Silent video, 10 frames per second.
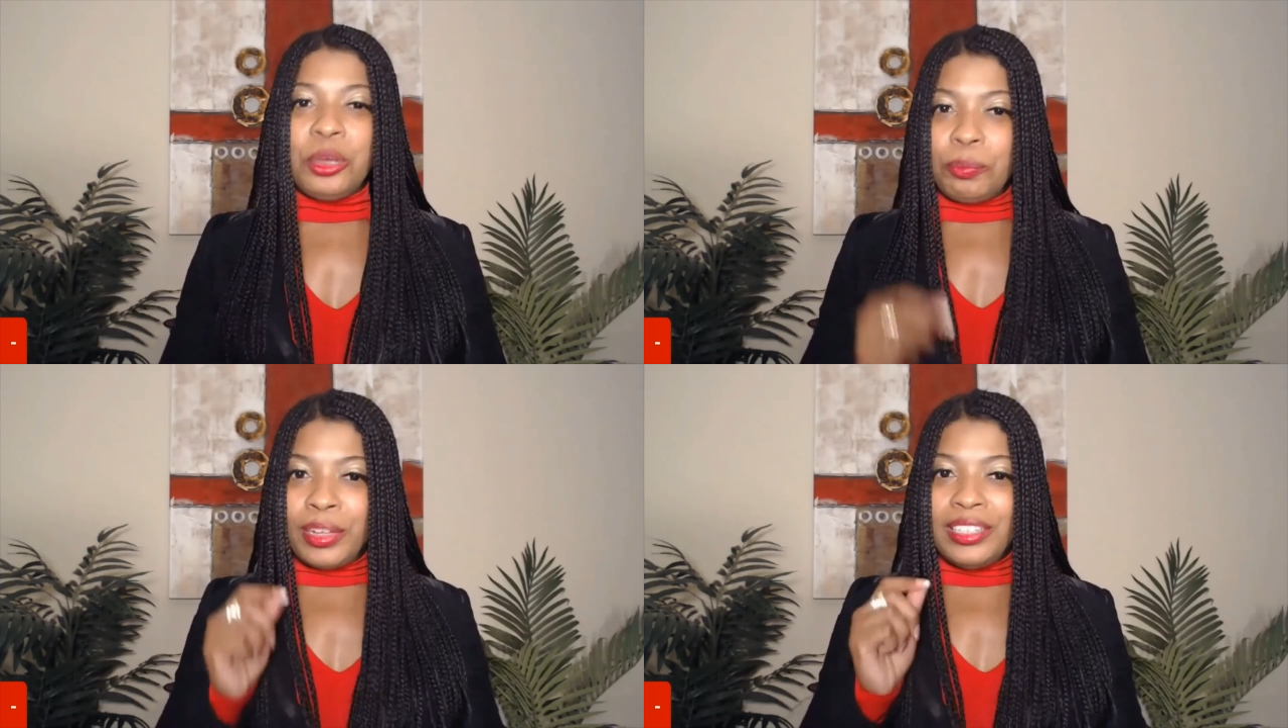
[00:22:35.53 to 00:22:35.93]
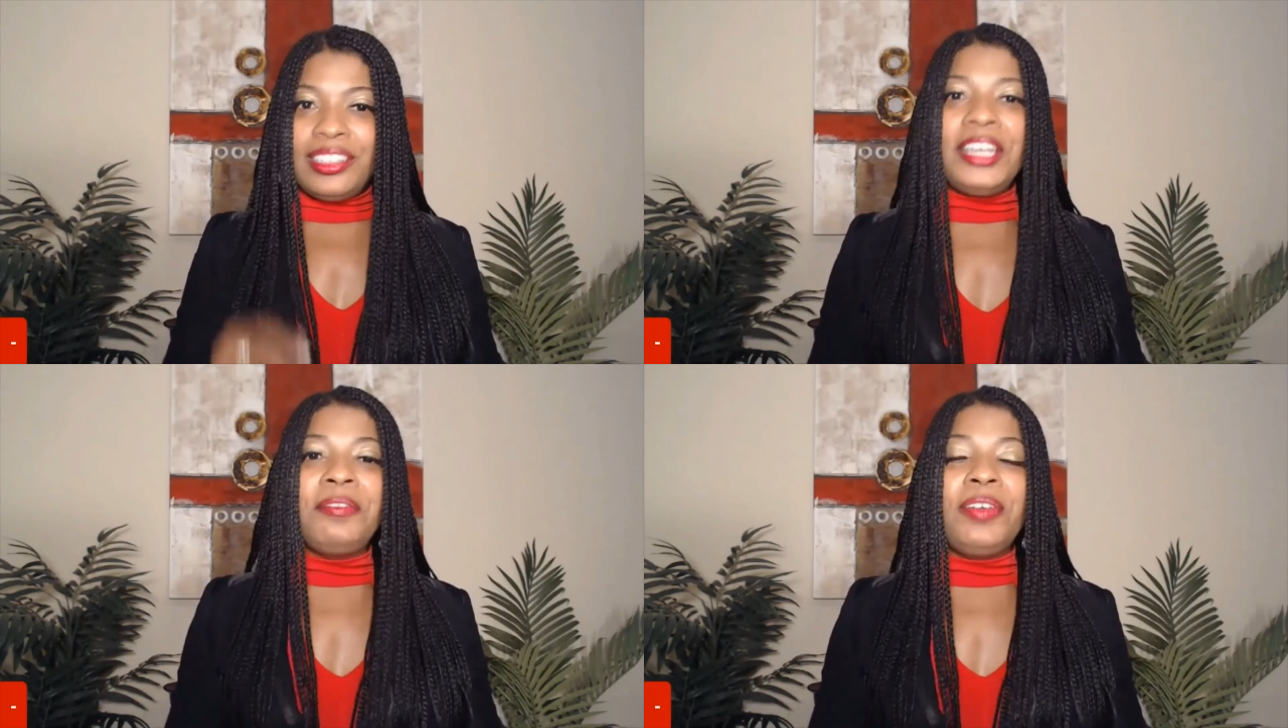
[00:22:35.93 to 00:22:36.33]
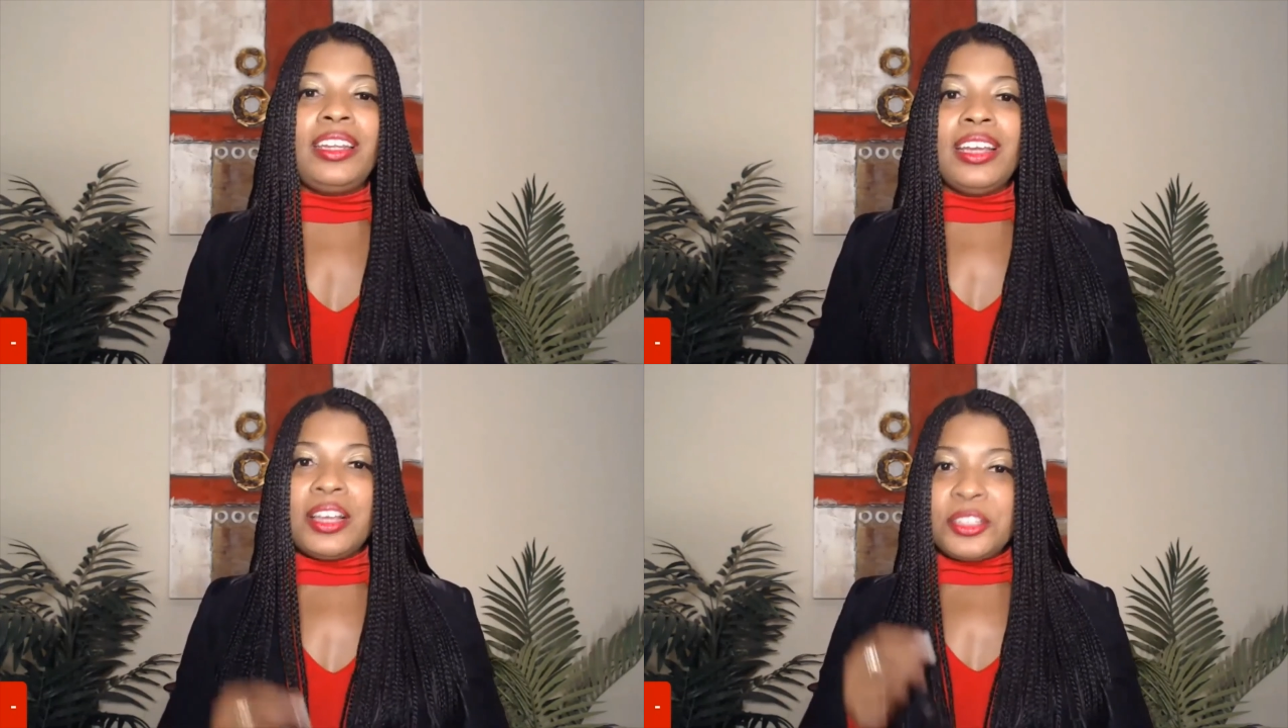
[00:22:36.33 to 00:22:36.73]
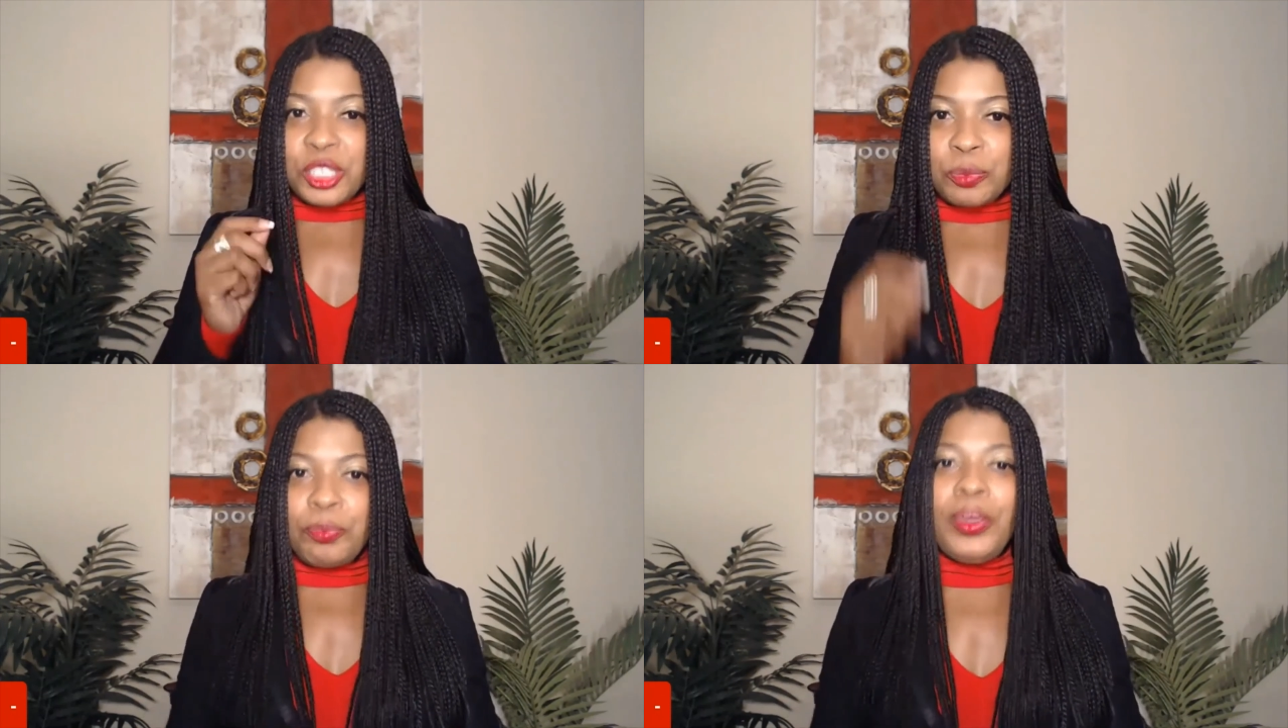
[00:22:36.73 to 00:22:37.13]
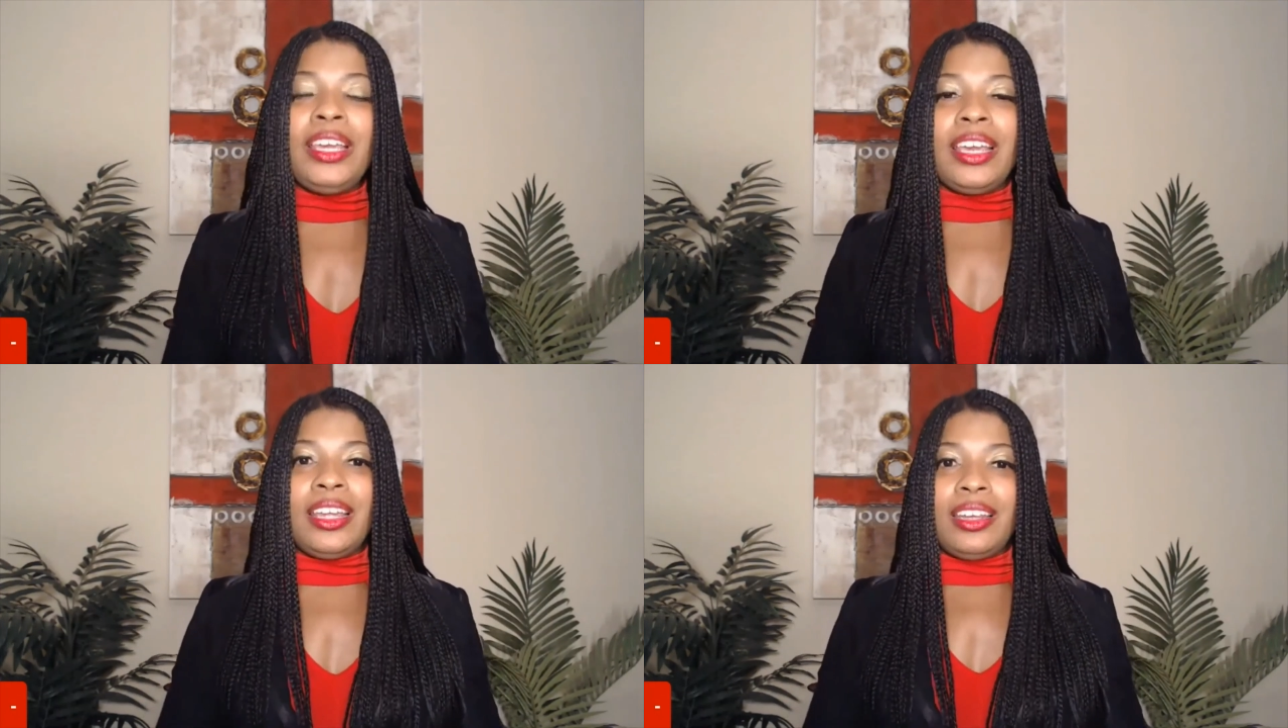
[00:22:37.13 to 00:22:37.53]
believe it,
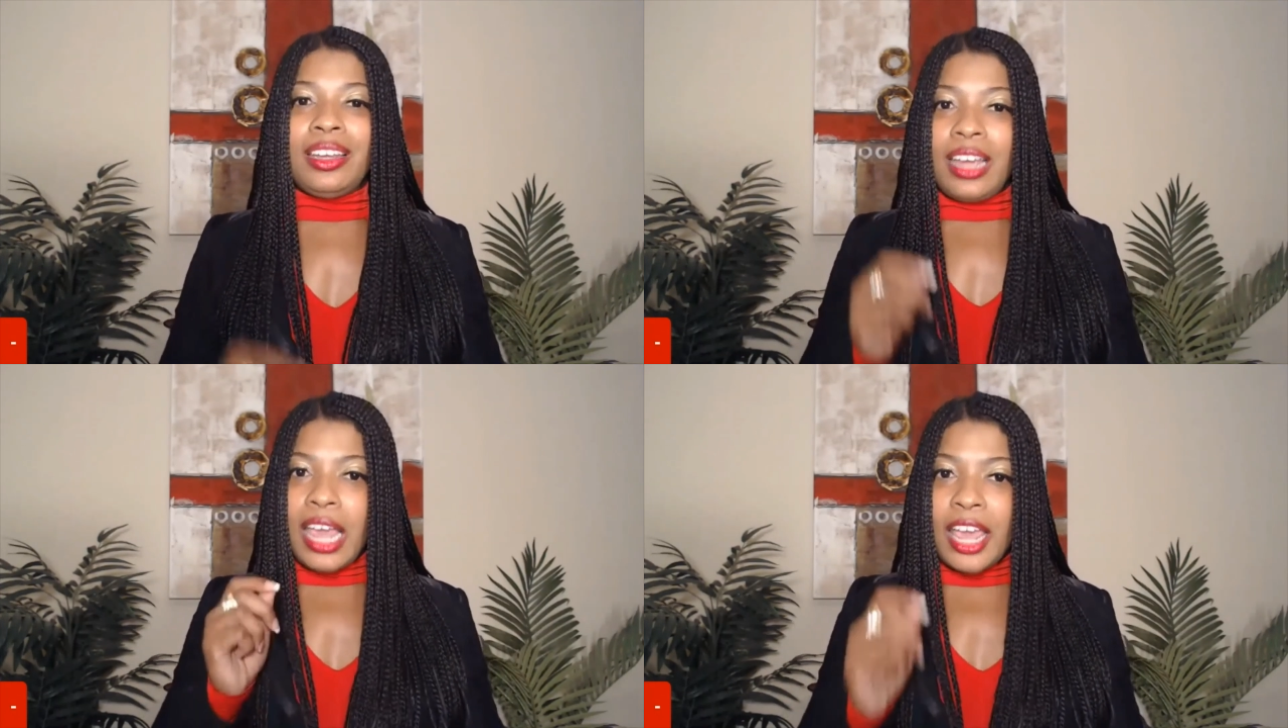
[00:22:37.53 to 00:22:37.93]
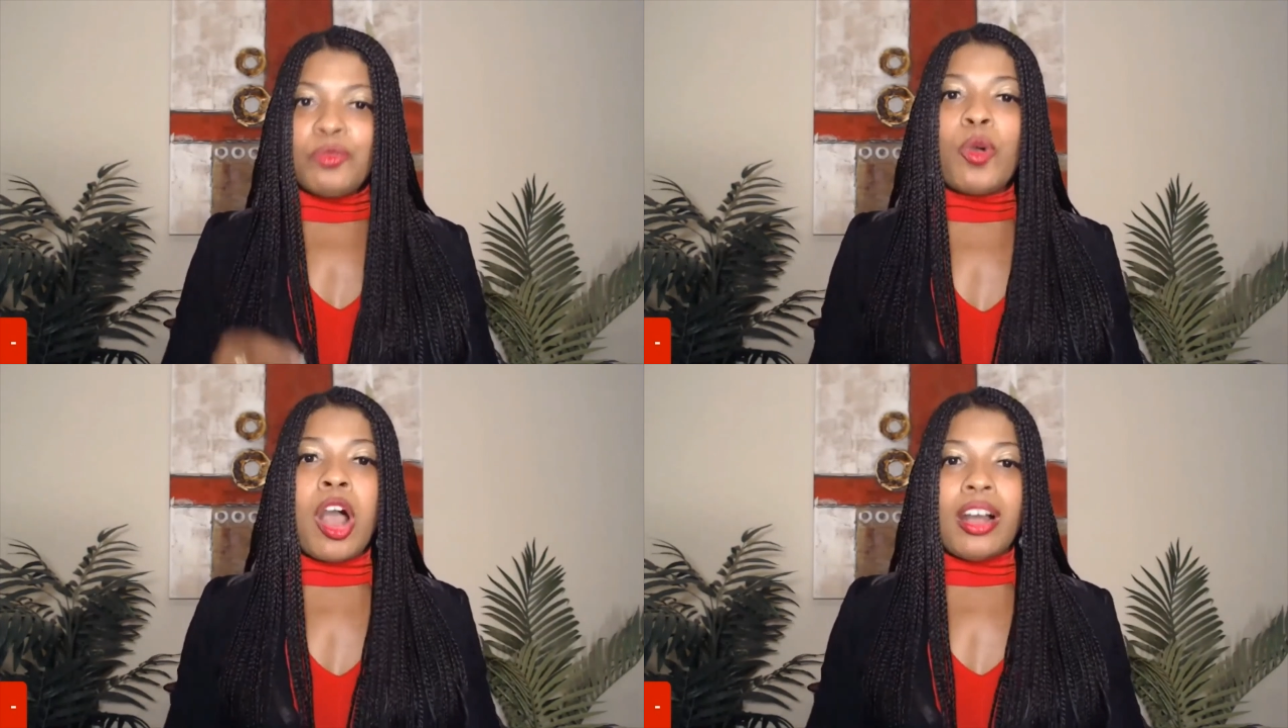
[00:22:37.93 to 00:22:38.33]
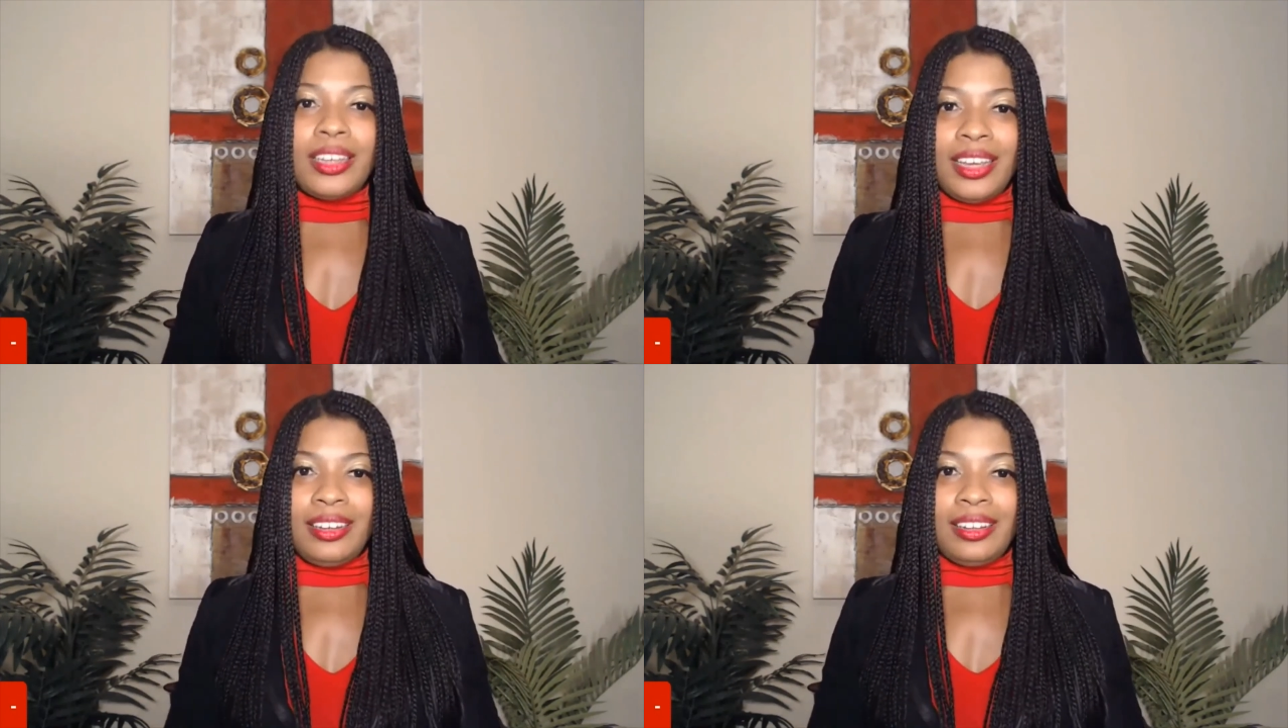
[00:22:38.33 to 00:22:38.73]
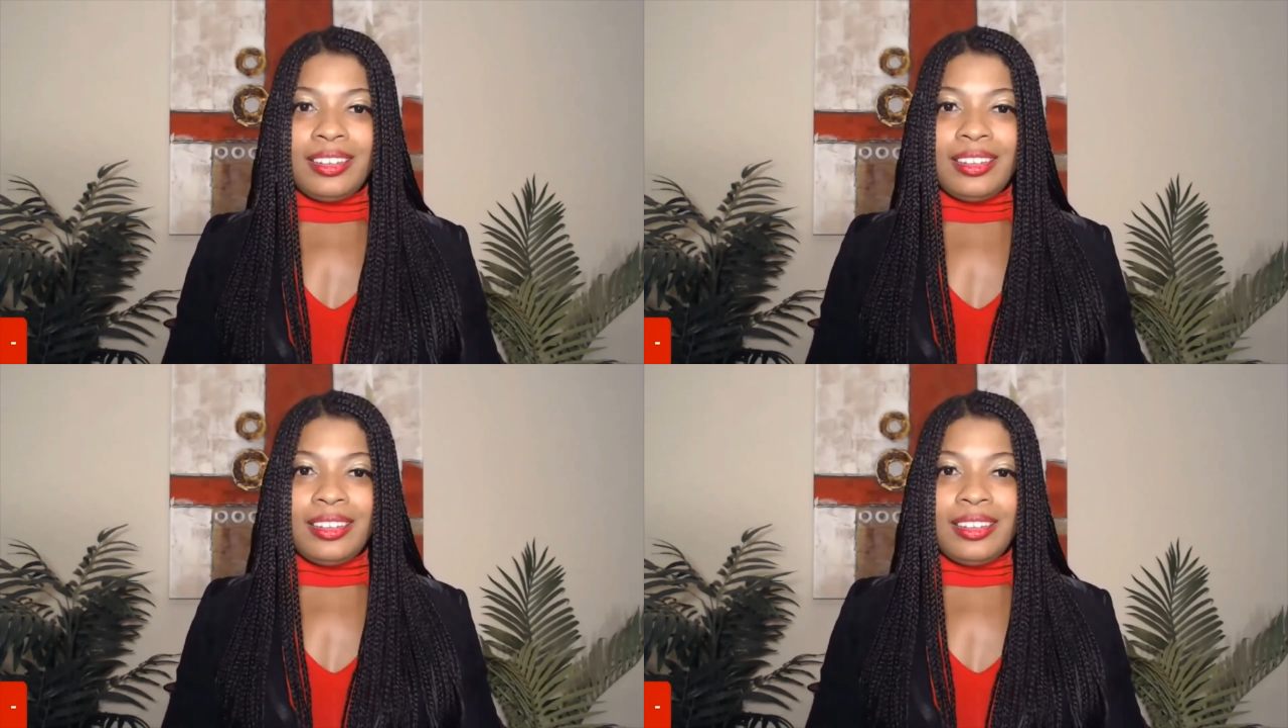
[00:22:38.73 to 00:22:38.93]
speak it, and walk it.